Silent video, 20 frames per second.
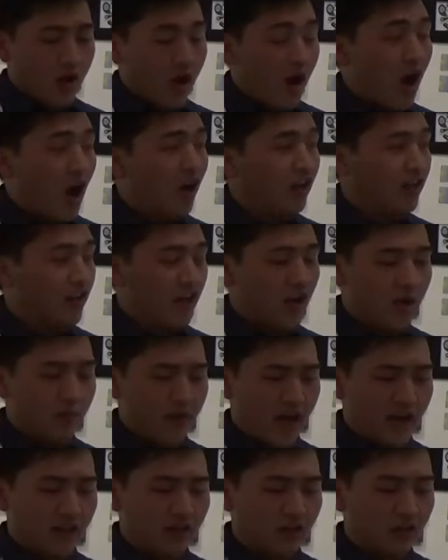Ali
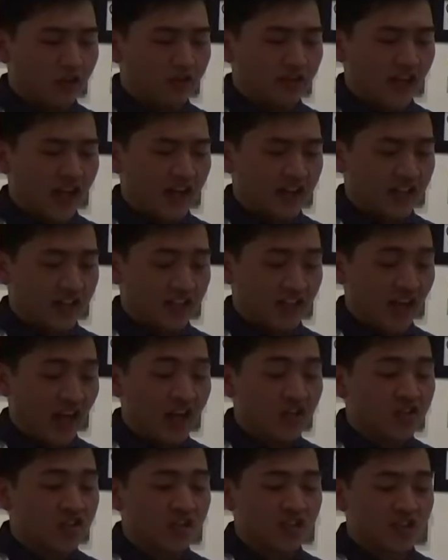had learned that in
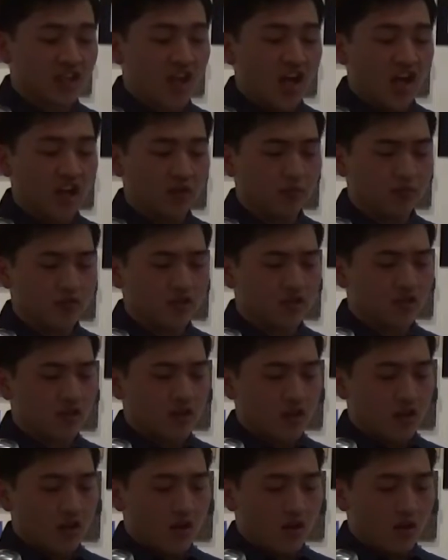ancient times,
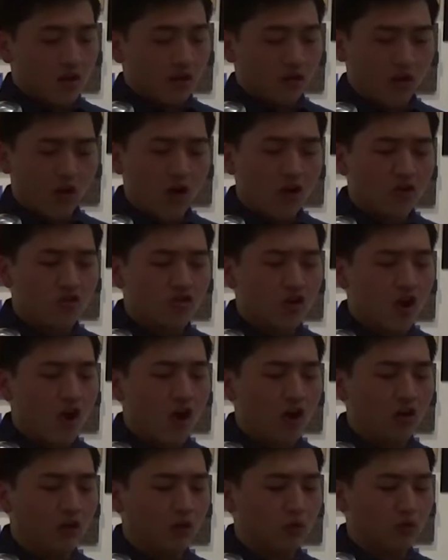large
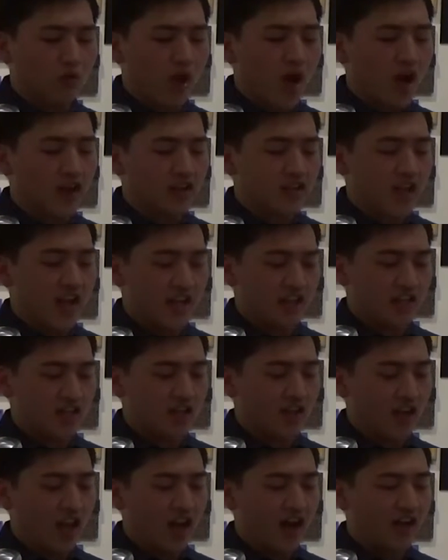hollow rocks had
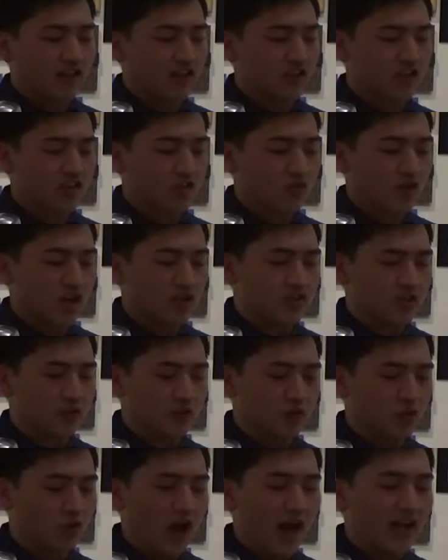lined the stretch
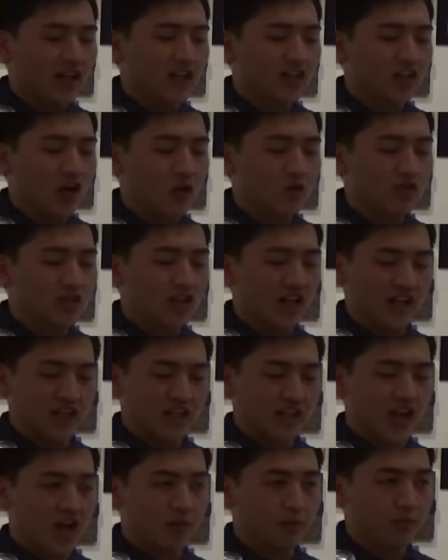of craggy coastline
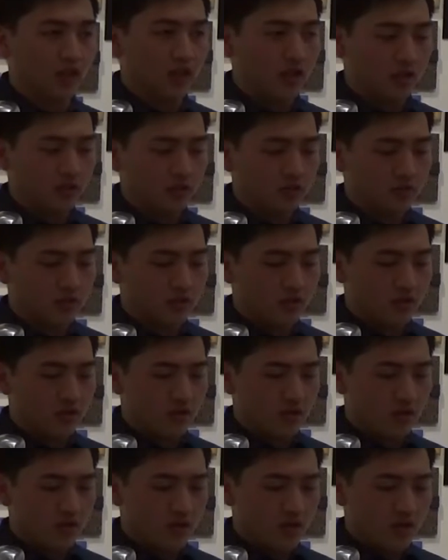down below.
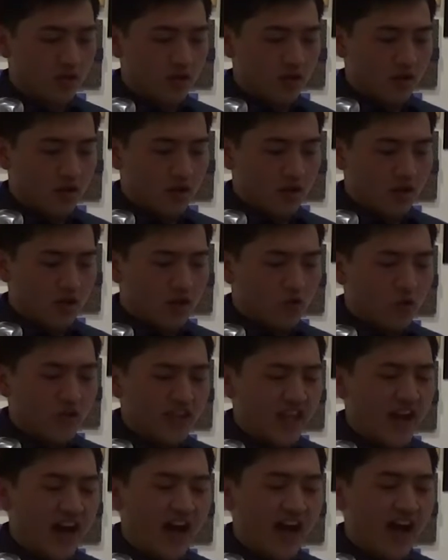When
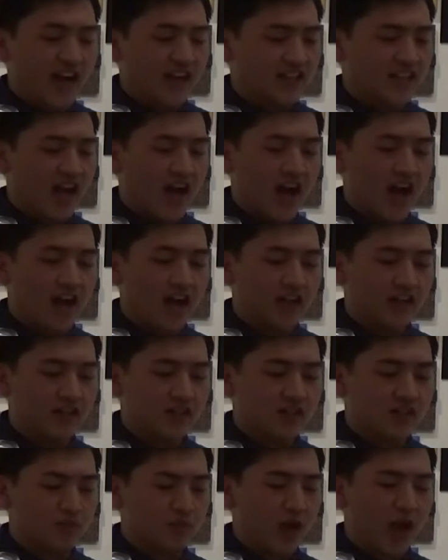the high
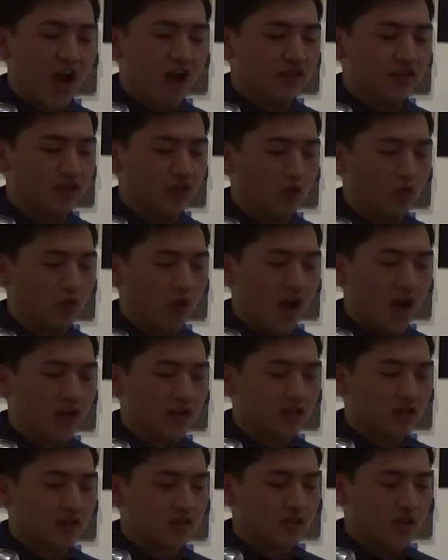tides pounded the
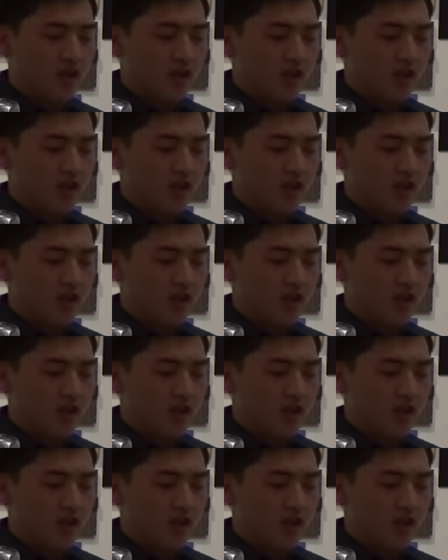rocks,